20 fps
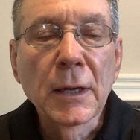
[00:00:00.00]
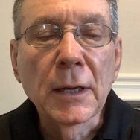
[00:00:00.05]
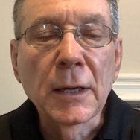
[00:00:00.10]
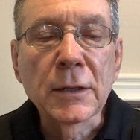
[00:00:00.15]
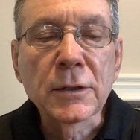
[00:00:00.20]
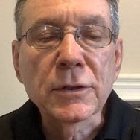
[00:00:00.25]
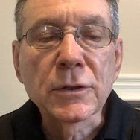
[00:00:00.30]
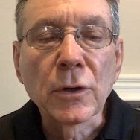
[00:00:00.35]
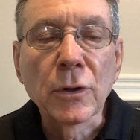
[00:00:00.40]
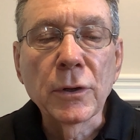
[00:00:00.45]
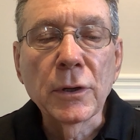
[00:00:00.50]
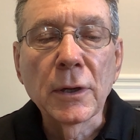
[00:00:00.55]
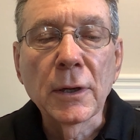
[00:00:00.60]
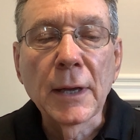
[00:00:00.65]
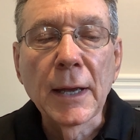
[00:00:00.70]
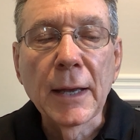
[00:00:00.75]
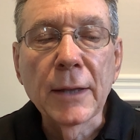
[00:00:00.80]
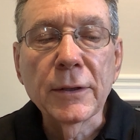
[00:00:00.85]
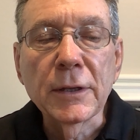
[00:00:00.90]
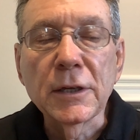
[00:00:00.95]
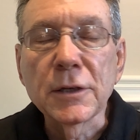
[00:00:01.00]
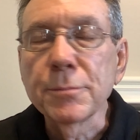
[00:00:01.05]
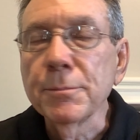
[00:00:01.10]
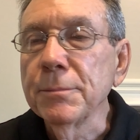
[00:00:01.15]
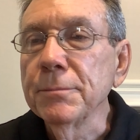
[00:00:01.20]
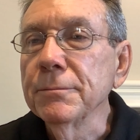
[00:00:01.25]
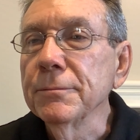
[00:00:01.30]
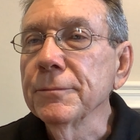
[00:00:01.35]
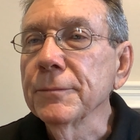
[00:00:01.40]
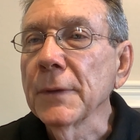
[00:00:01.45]
And so you had these
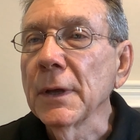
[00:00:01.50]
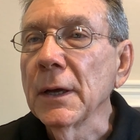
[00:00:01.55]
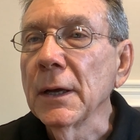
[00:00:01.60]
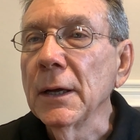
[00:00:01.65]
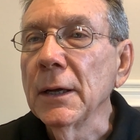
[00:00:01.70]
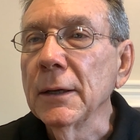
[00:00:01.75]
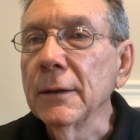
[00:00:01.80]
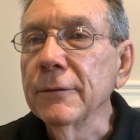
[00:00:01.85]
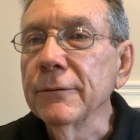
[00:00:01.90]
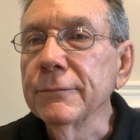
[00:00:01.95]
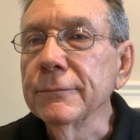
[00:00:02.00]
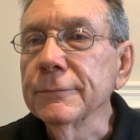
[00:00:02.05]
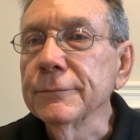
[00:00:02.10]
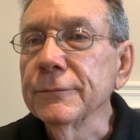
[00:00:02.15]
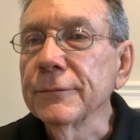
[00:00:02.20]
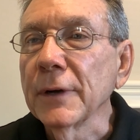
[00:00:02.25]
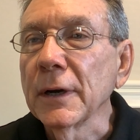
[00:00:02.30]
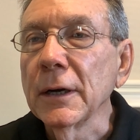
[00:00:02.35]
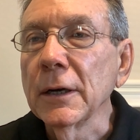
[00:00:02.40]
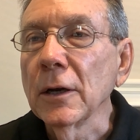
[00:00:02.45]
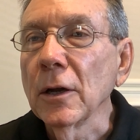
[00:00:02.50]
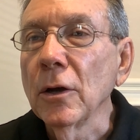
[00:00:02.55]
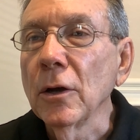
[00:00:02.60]
uh, very